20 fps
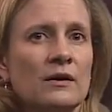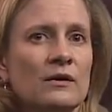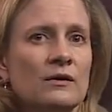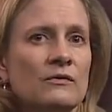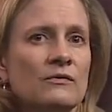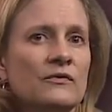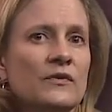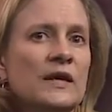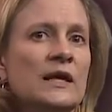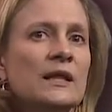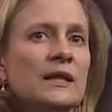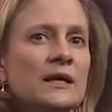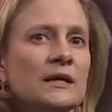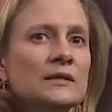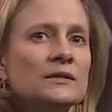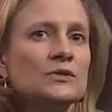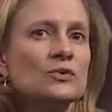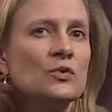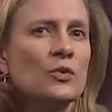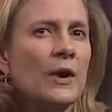
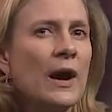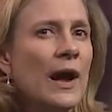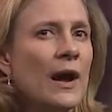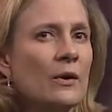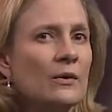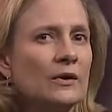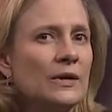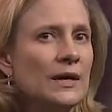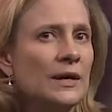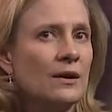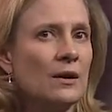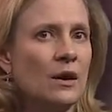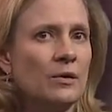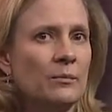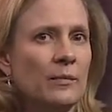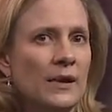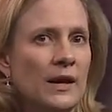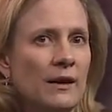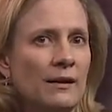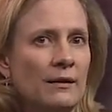"Feelings crowd in
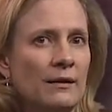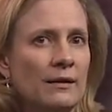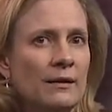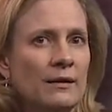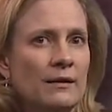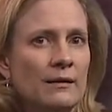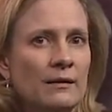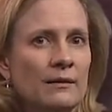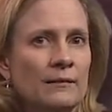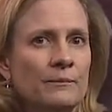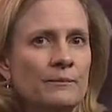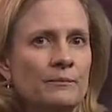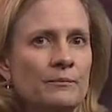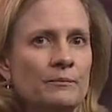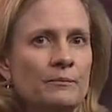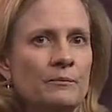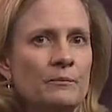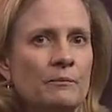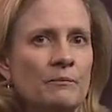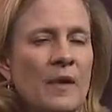on me.
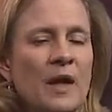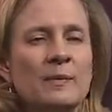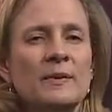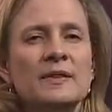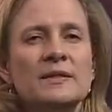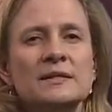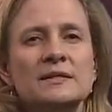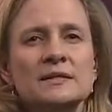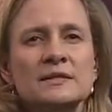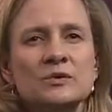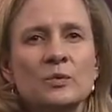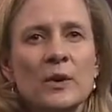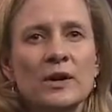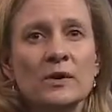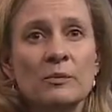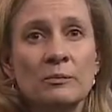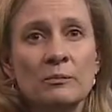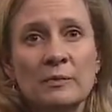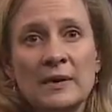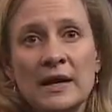Maybe this is what
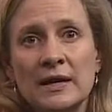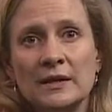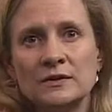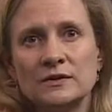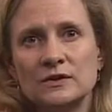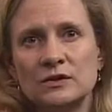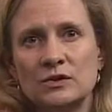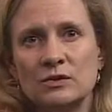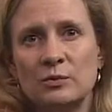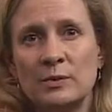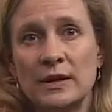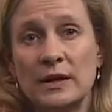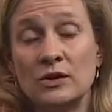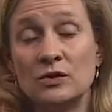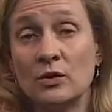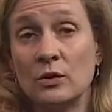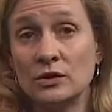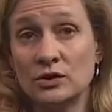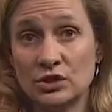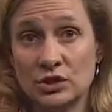it means to be in
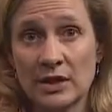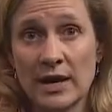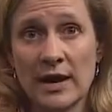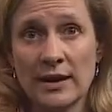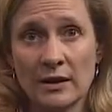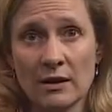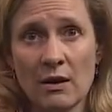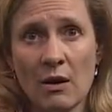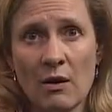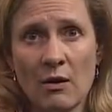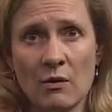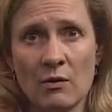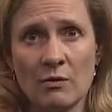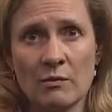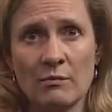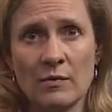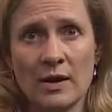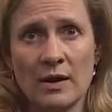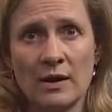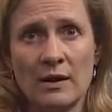your genetic
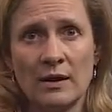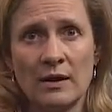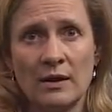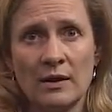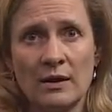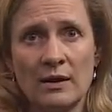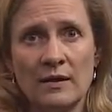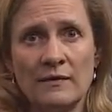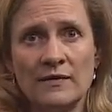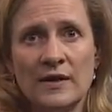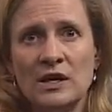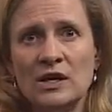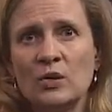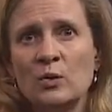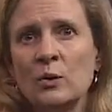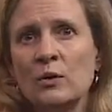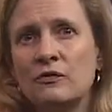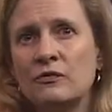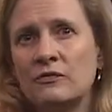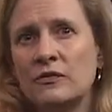home, that you
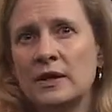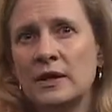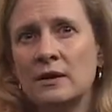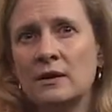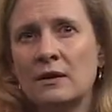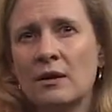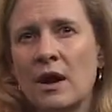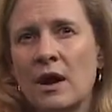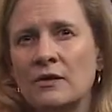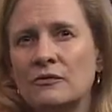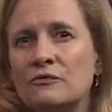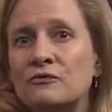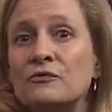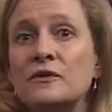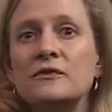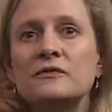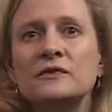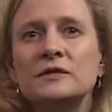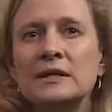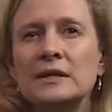will feel on
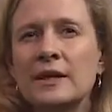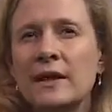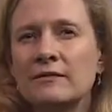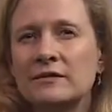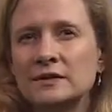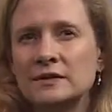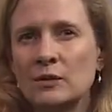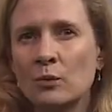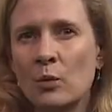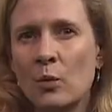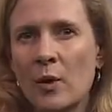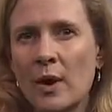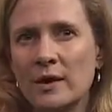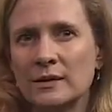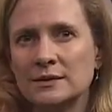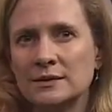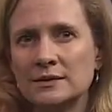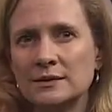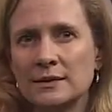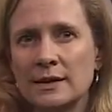50 levels at
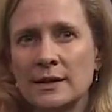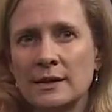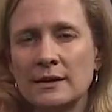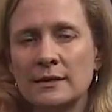once,